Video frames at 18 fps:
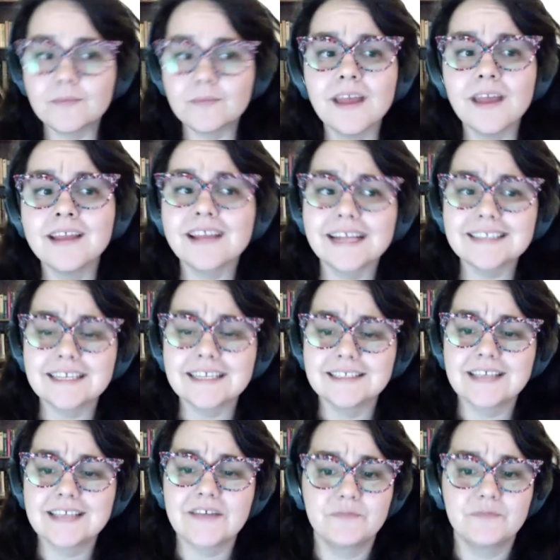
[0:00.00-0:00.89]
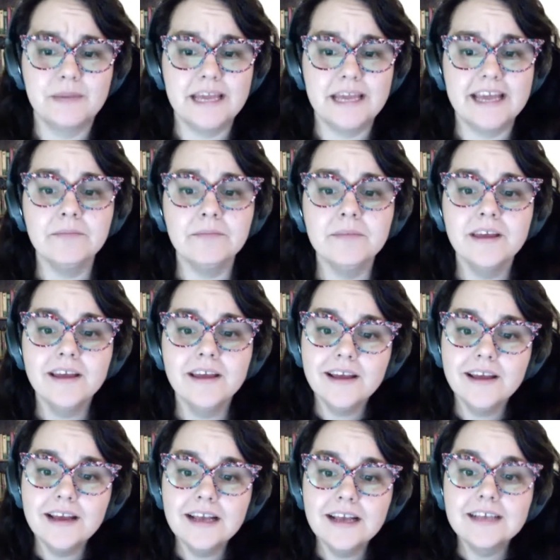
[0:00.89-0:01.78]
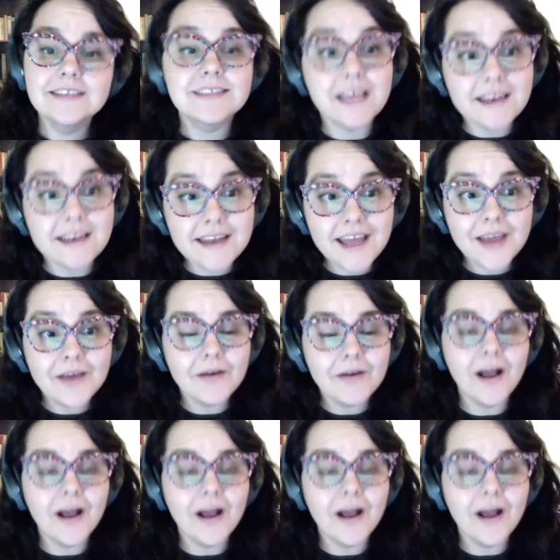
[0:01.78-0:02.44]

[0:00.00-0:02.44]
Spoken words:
and that's at 7 p.m. Sunday,